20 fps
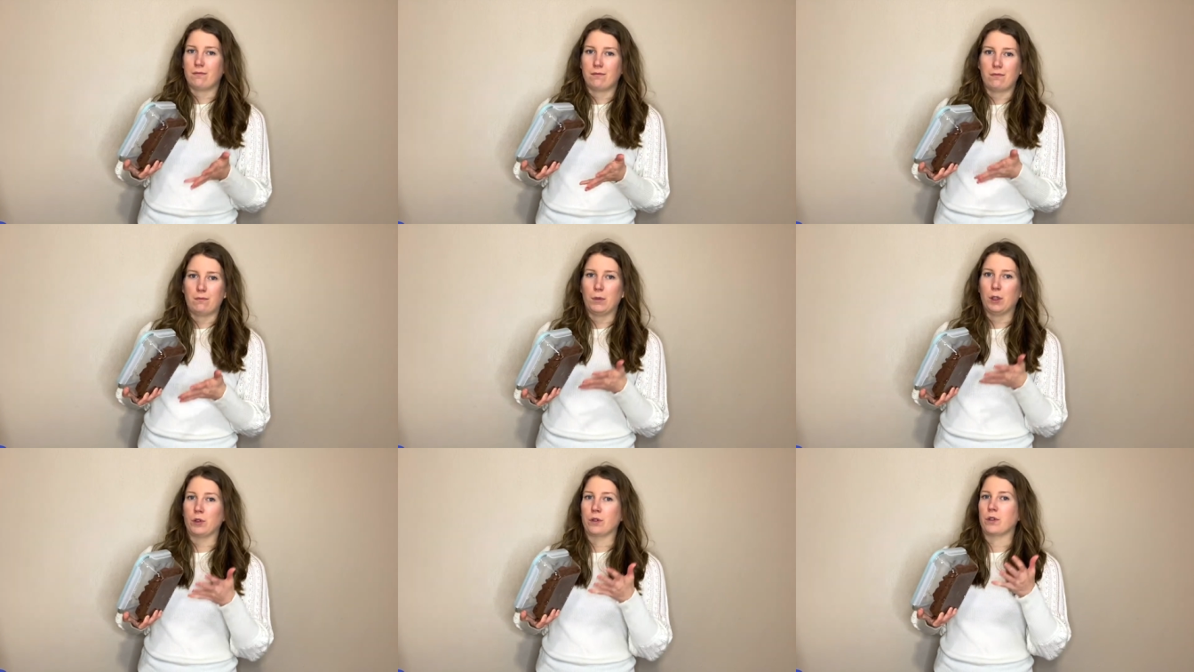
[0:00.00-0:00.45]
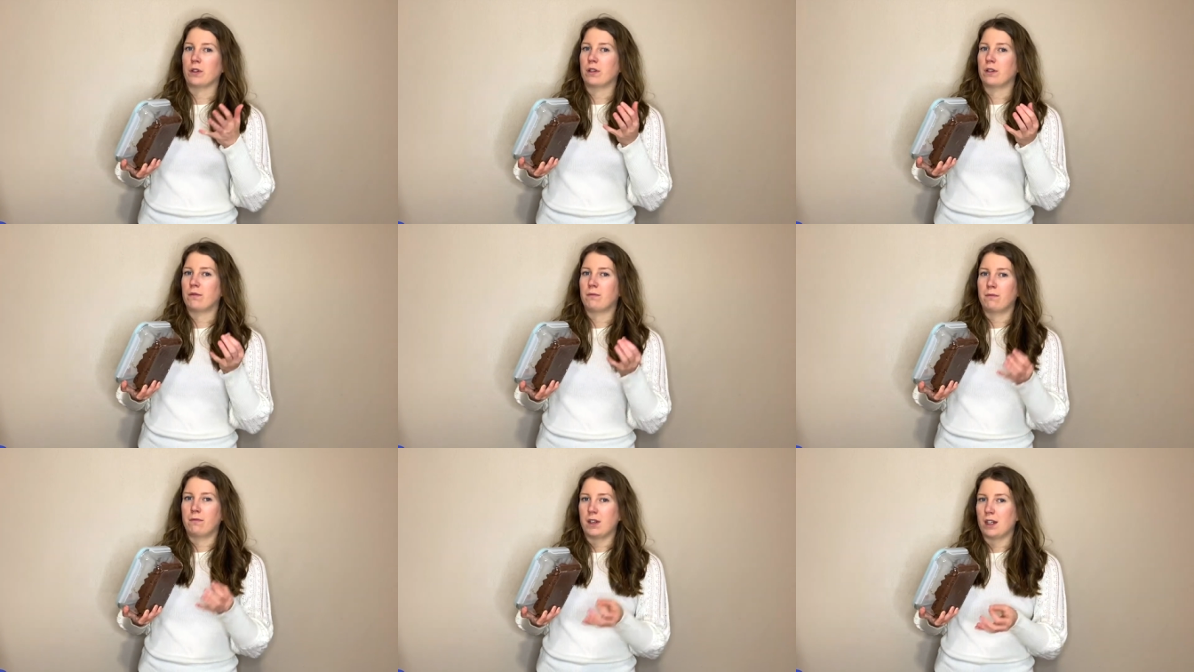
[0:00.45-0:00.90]
milk,
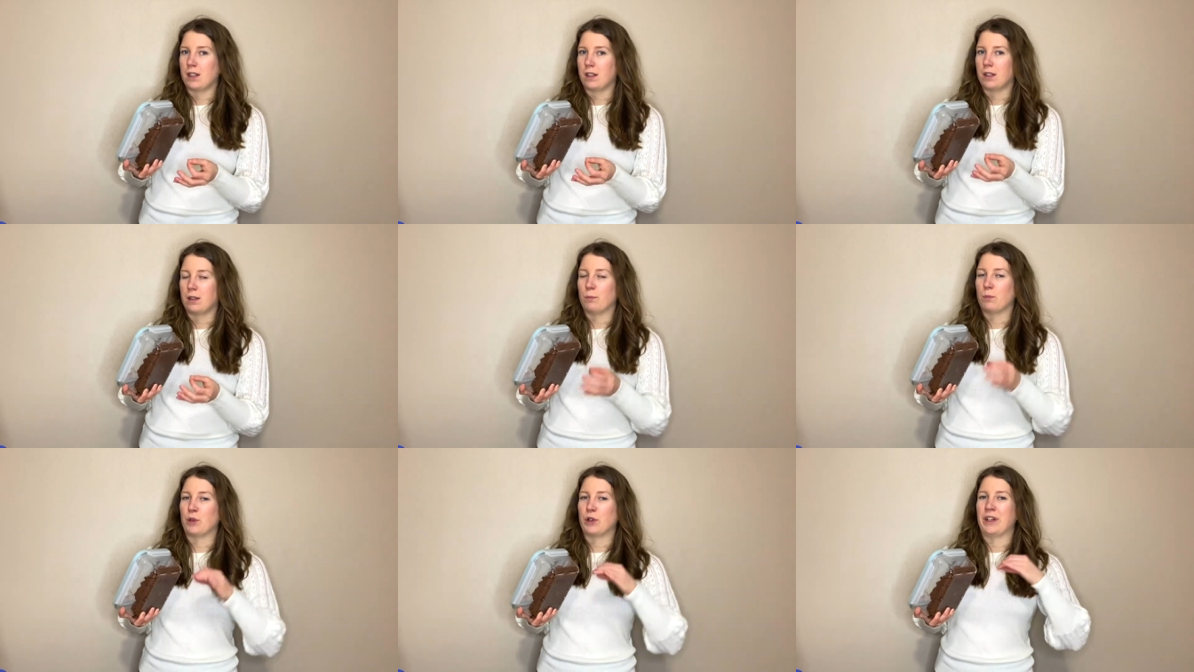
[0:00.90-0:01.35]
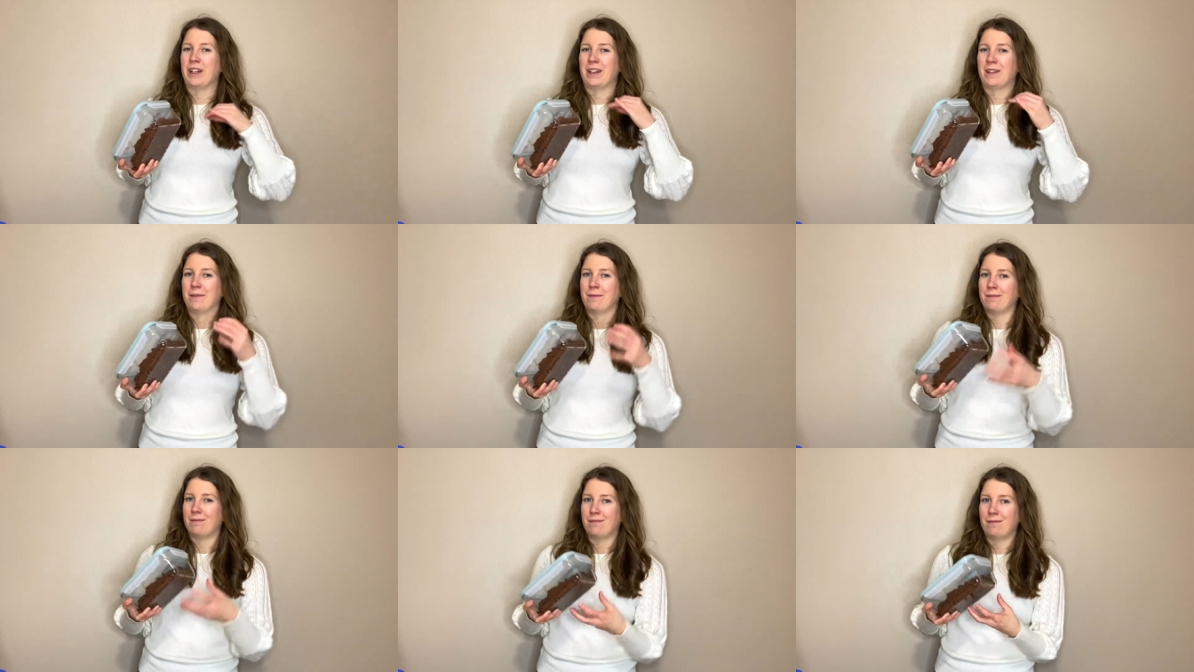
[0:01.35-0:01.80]
instant pudding,
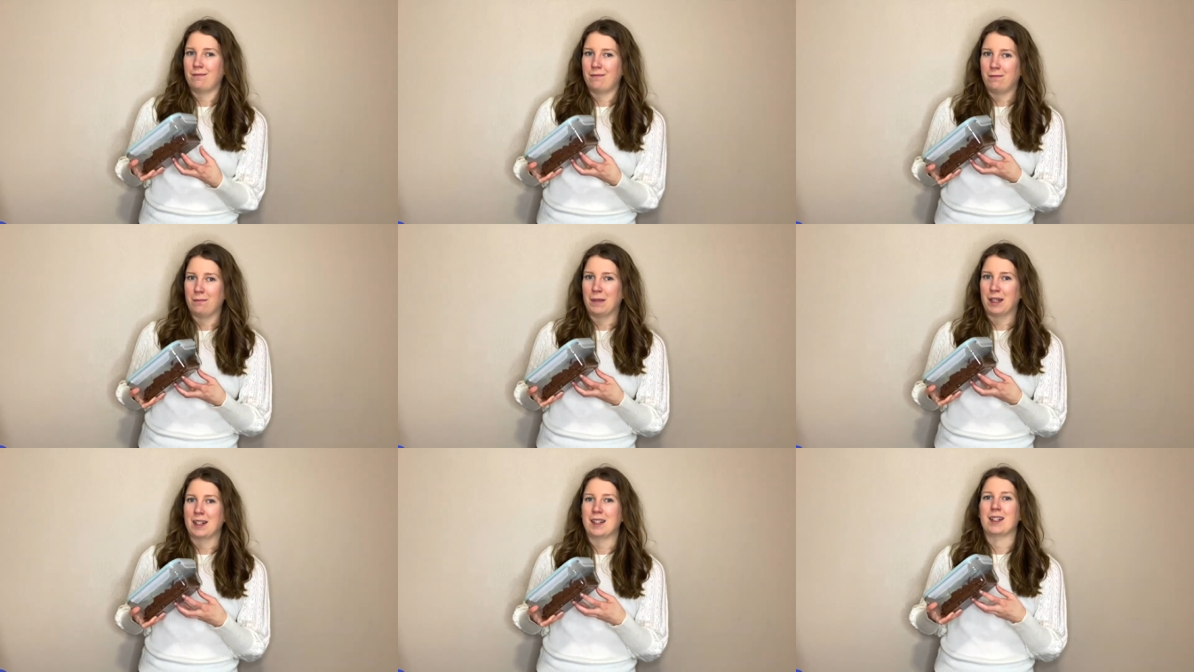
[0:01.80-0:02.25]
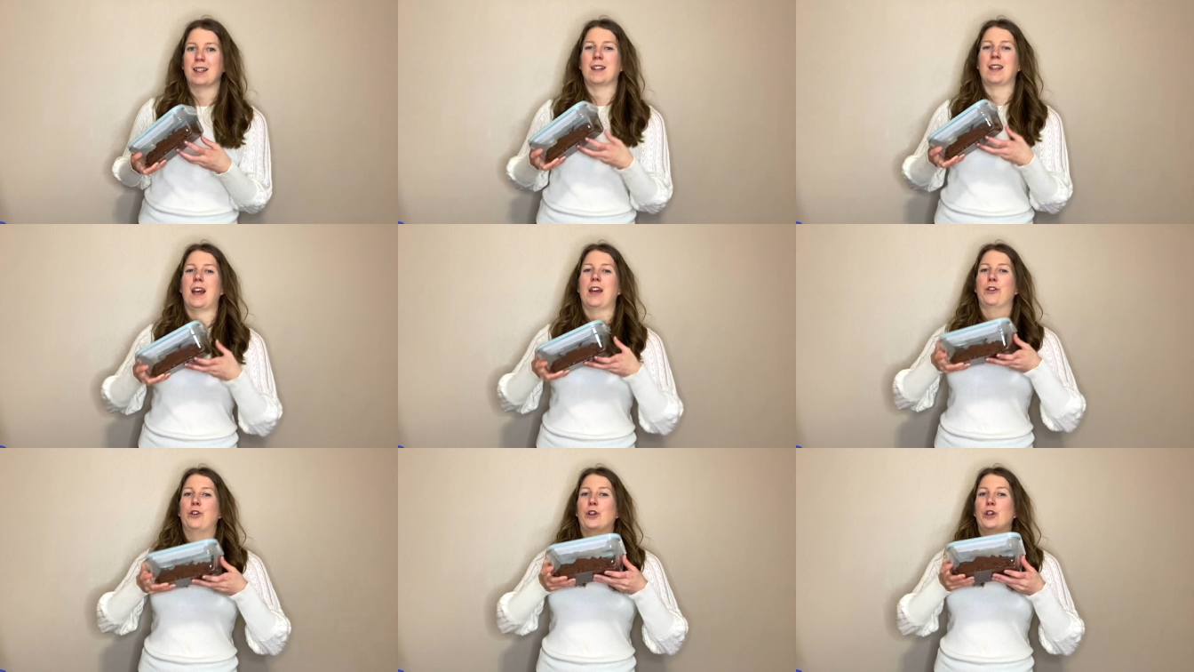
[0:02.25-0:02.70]
mix it
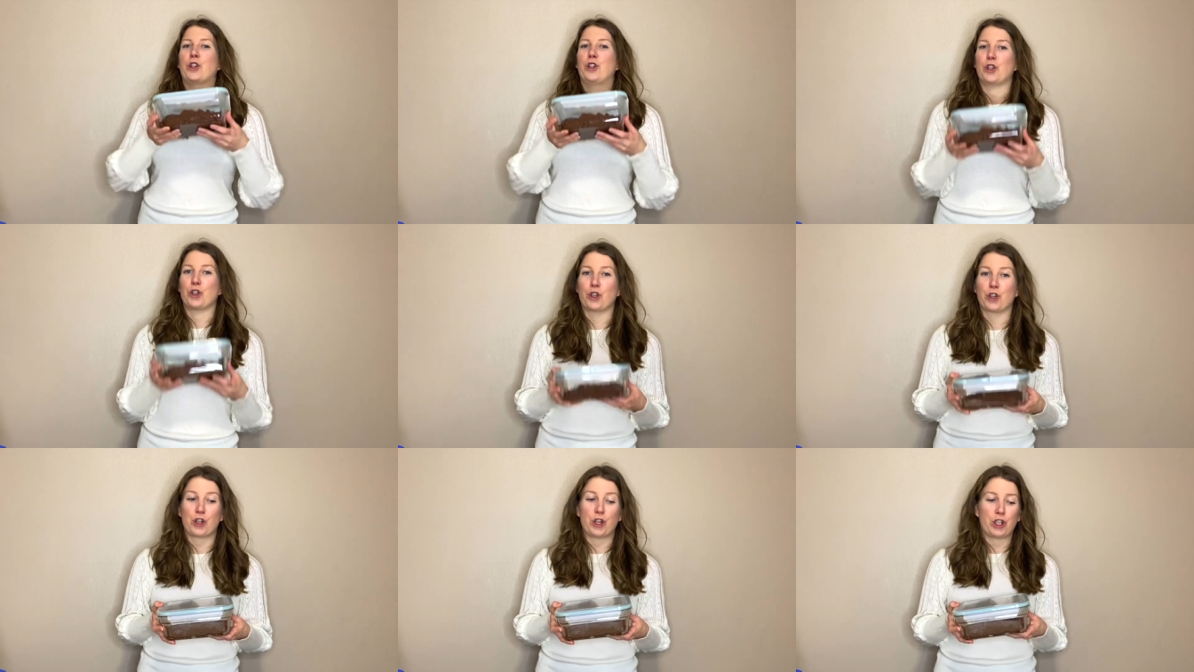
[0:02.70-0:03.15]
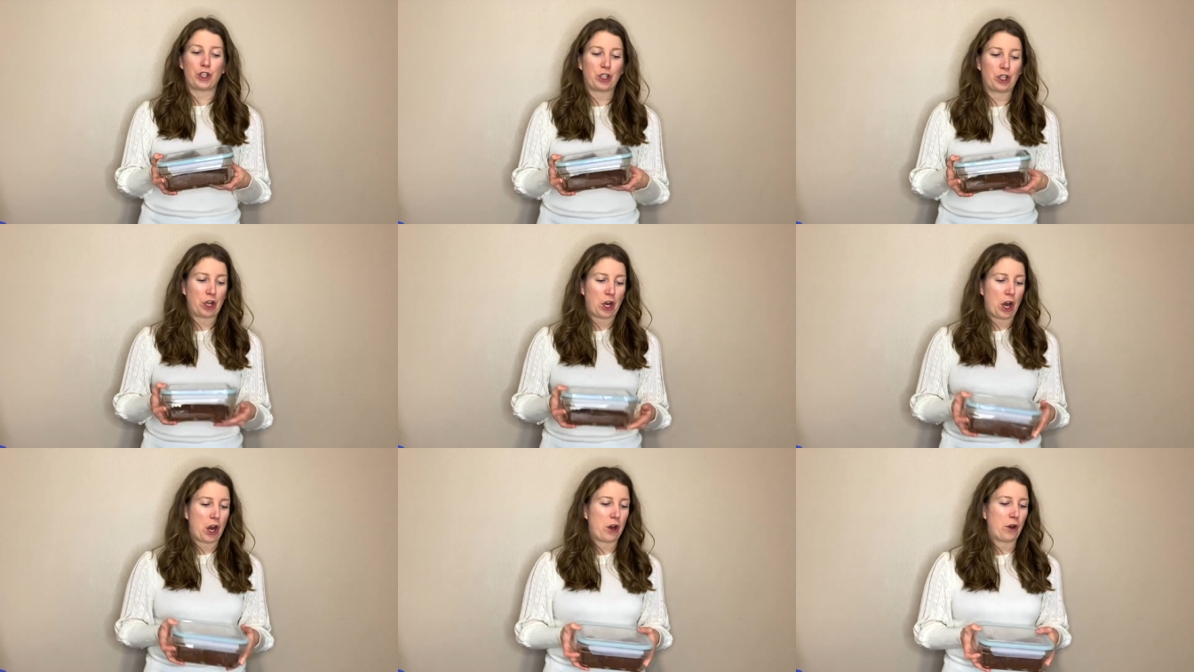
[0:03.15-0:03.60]
together, you're good to
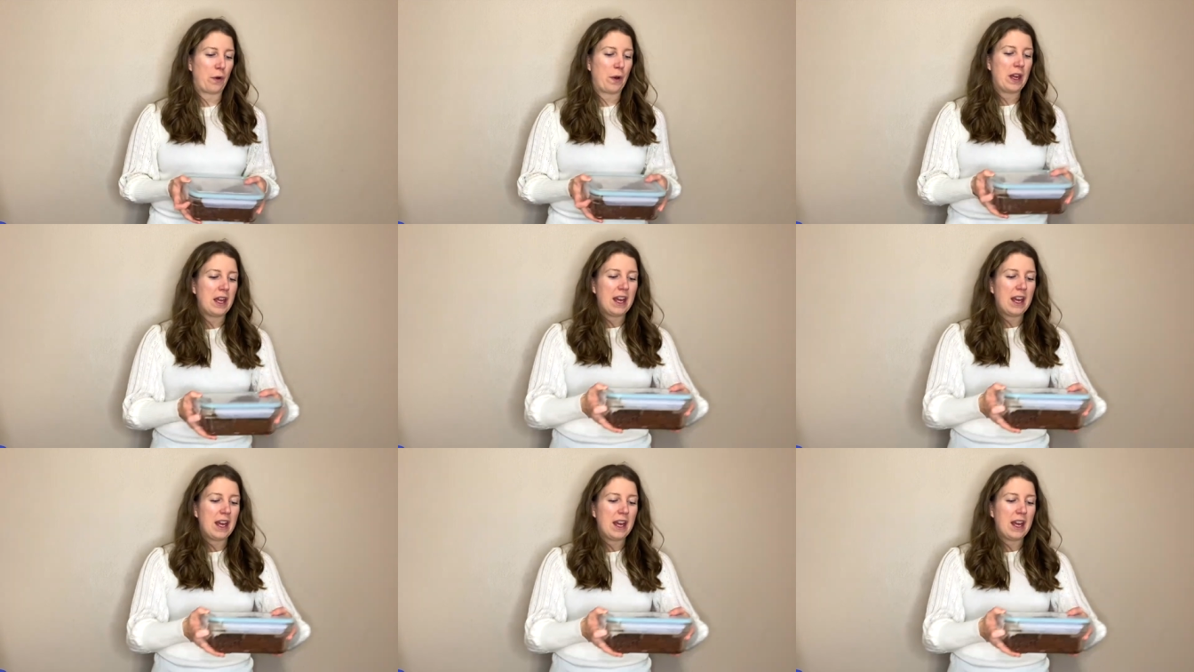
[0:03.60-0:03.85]
go.